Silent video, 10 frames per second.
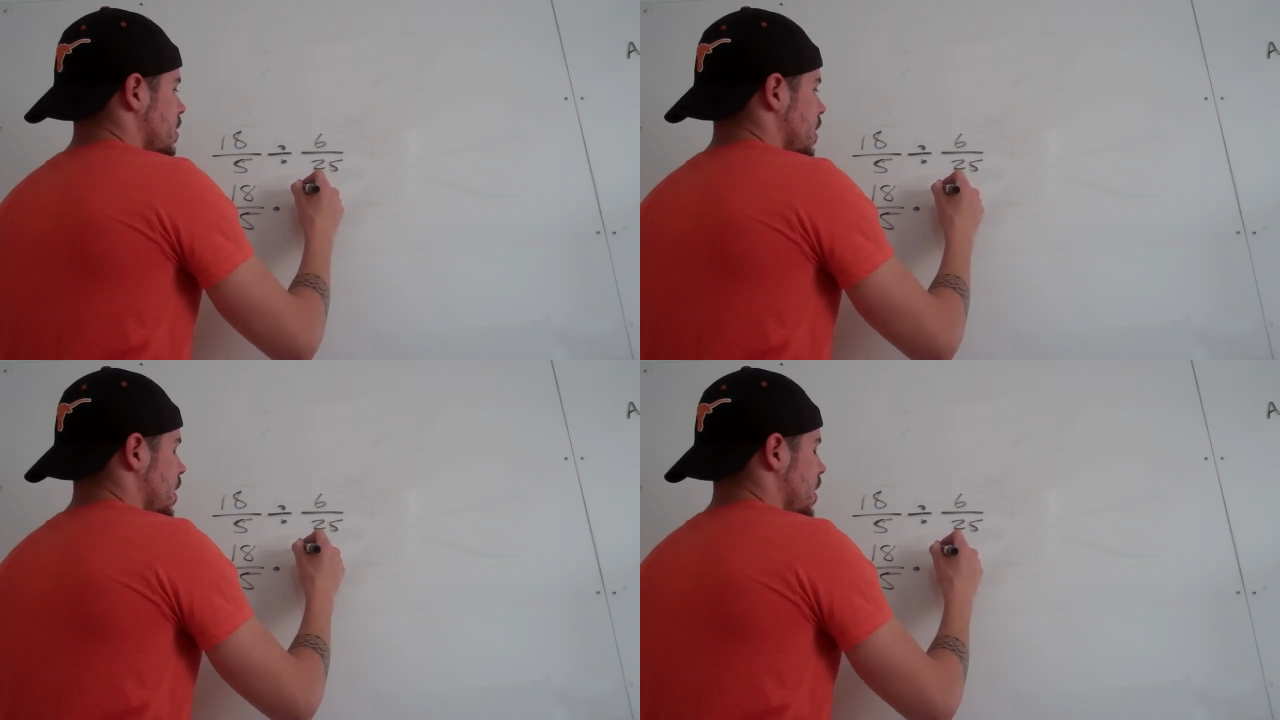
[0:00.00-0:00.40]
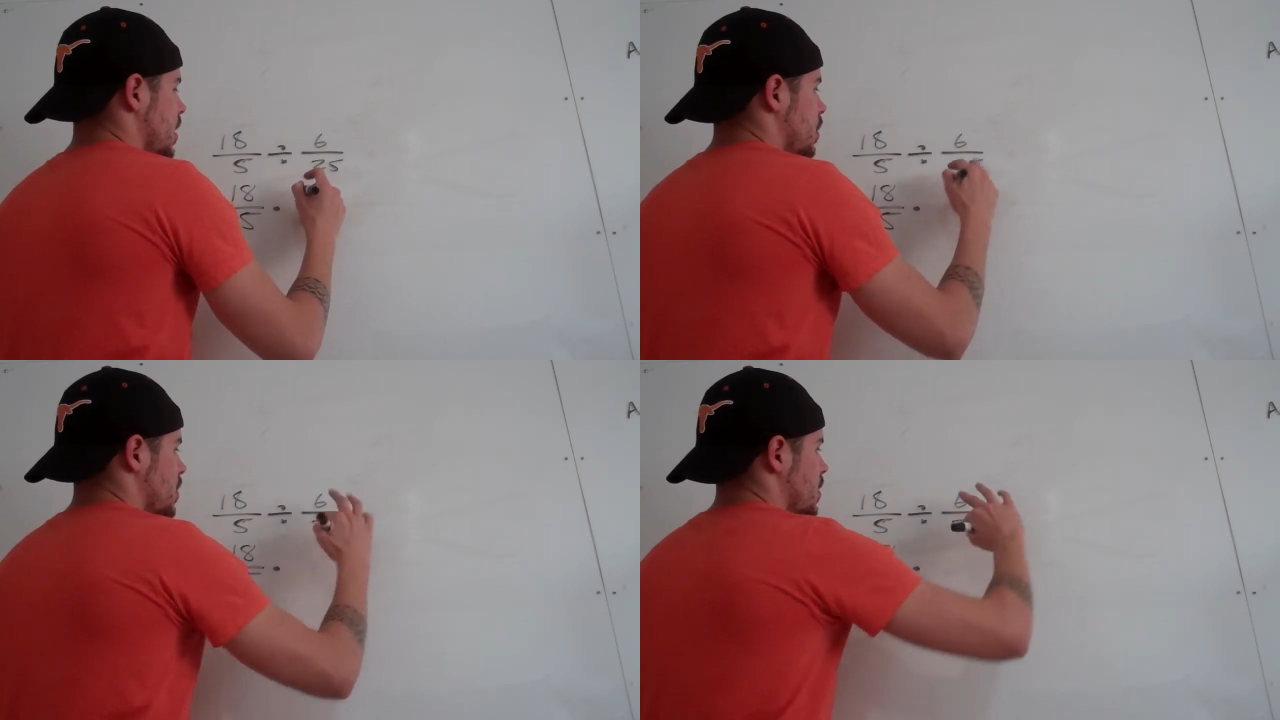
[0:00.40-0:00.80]

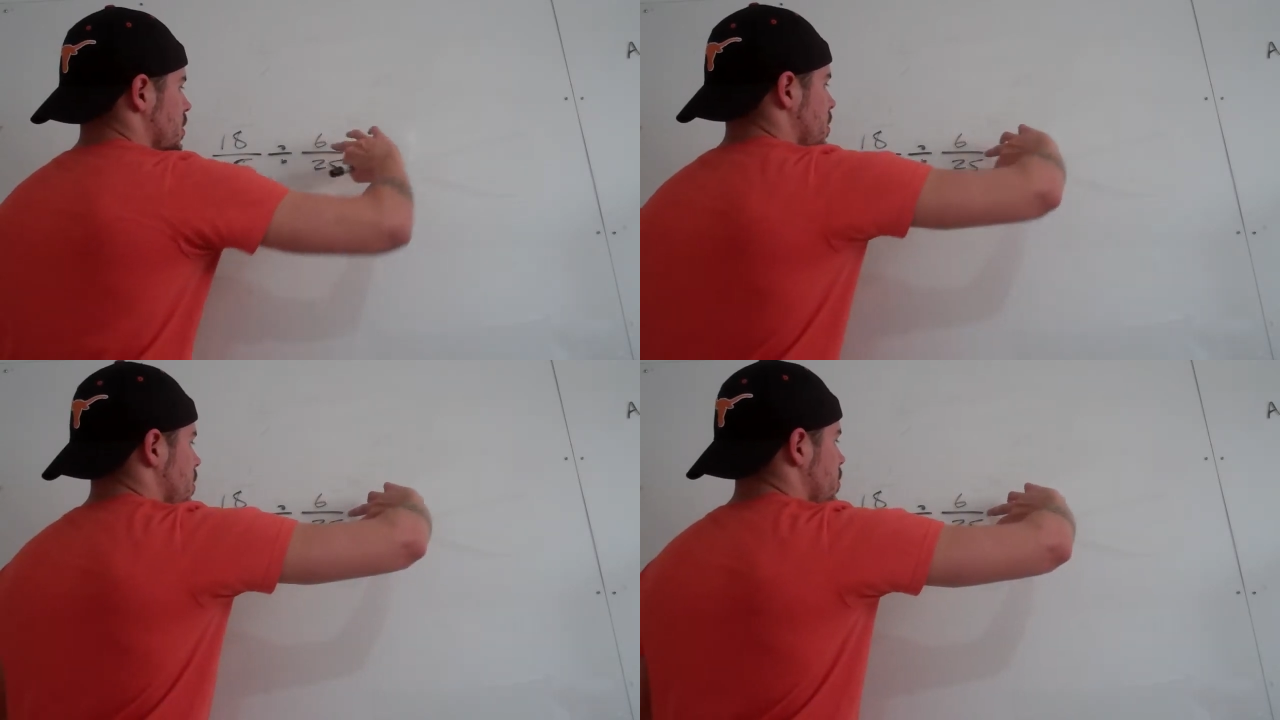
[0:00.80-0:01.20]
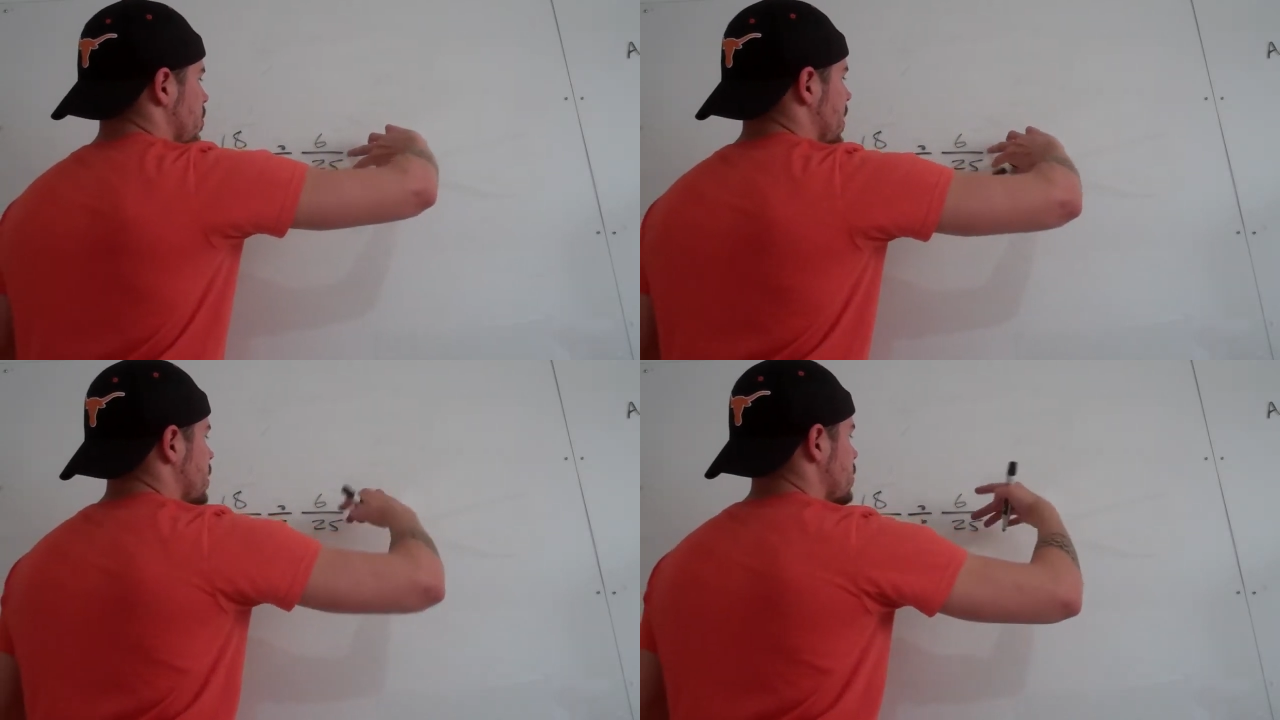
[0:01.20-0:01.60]
I'm going to
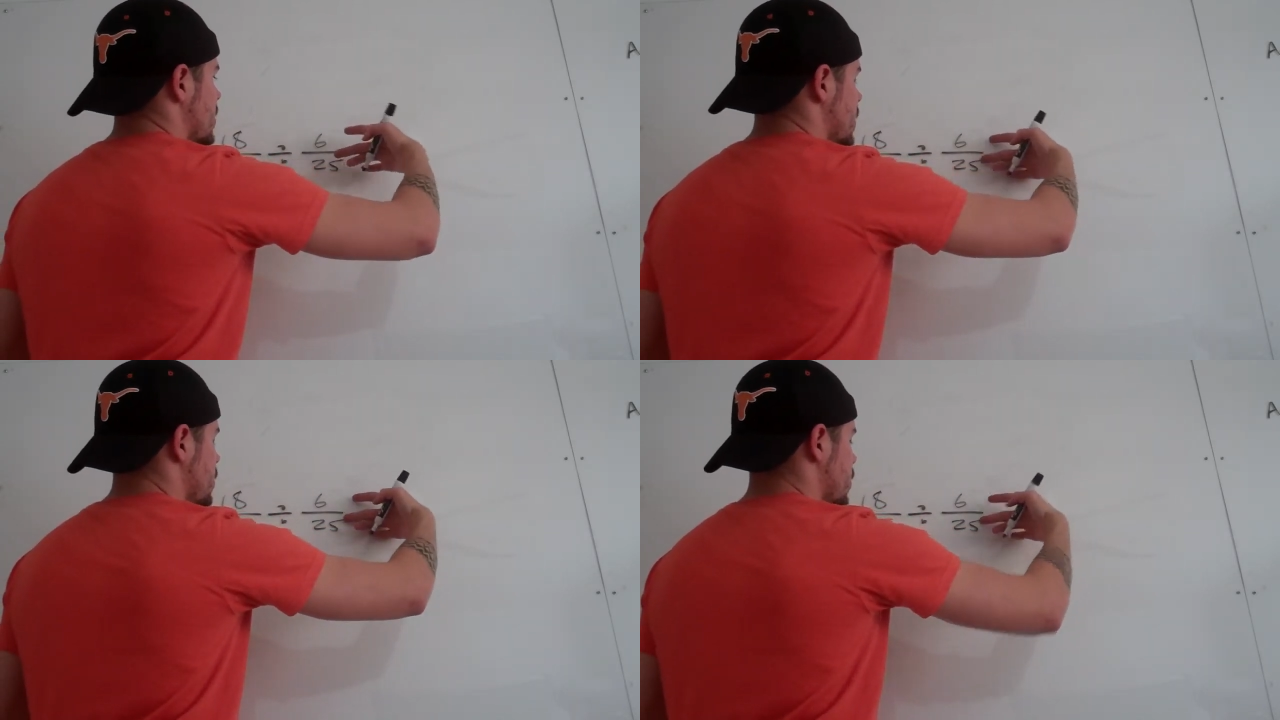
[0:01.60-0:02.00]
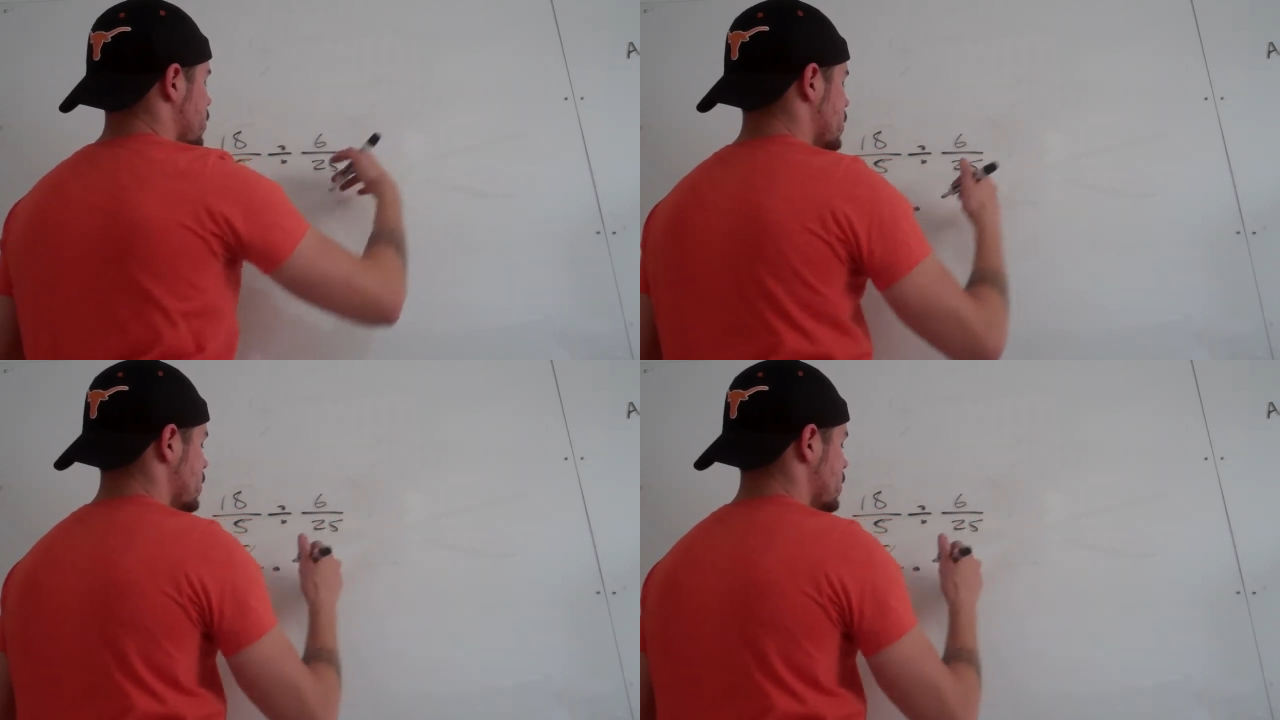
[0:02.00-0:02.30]
make the reciprocal,